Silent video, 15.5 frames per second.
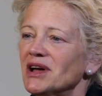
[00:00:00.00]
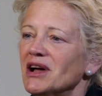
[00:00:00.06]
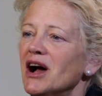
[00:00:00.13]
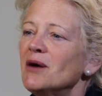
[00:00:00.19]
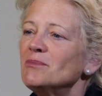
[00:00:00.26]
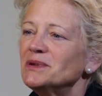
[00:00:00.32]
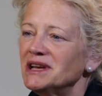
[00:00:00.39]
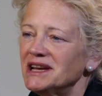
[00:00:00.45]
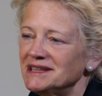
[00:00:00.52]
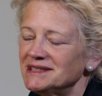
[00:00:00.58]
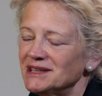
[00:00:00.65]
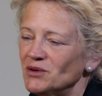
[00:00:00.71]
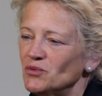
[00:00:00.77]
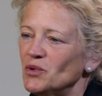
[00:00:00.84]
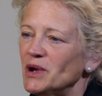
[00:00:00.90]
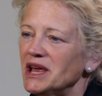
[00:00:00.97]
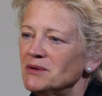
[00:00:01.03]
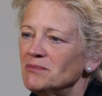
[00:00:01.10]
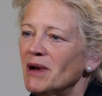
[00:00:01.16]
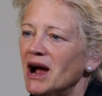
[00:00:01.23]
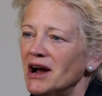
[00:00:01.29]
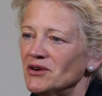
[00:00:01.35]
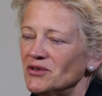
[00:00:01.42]
the companies that we
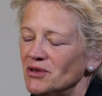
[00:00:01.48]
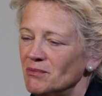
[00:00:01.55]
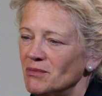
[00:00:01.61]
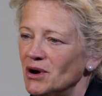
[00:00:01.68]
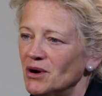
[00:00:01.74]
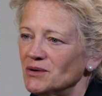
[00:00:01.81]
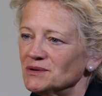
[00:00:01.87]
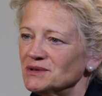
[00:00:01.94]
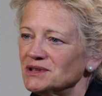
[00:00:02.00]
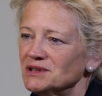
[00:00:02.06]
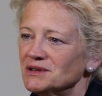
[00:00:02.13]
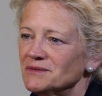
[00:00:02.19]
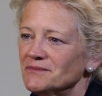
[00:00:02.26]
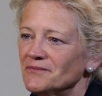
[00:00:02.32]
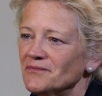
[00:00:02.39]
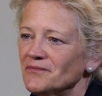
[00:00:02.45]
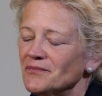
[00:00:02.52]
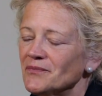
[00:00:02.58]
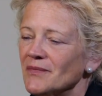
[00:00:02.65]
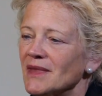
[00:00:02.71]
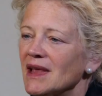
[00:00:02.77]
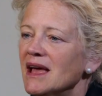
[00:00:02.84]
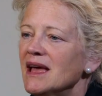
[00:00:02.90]
admired the most.
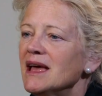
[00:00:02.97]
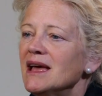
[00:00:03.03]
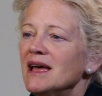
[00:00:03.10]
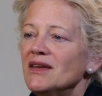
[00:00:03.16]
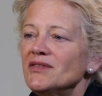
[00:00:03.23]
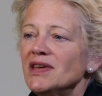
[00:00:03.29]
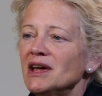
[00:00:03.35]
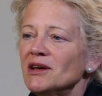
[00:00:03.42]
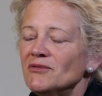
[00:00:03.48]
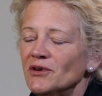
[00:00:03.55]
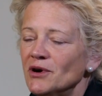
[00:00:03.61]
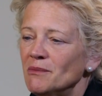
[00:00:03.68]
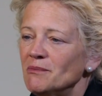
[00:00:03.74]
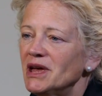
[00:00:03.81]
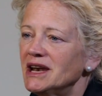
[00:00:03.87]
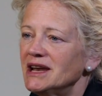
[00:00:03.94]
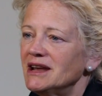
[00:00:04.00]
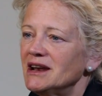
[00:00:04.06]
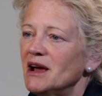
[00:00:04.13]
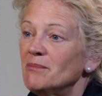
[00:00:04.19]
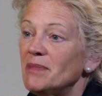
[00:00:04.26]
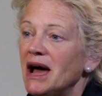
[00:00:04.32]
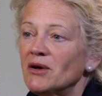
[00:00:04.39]
Think for a minute
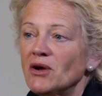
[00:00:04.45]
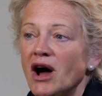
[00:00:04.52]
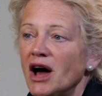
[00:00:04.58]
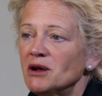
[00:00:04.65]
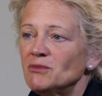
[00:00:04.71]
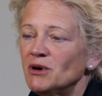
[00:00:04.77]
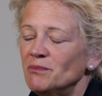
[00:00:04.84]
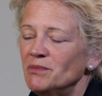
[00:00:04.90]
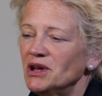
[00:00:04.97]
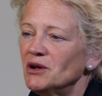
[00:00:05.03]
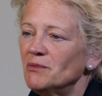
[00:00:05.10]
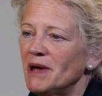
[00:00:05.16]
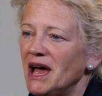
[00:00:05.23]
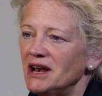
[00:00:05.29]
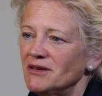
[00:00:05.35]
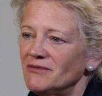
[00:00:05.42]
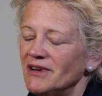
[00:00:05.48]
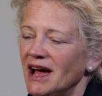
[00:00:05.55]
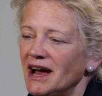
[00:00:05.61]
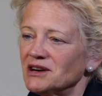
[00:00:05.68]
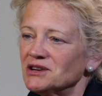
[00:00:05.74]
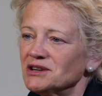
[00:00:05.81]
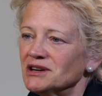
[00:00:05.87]
about automobile
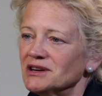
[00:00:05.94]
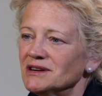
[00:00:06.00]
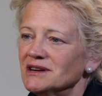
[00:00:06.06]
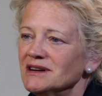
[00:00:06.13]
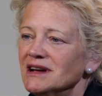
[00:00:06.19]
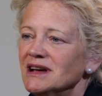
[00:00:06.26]
manufacture.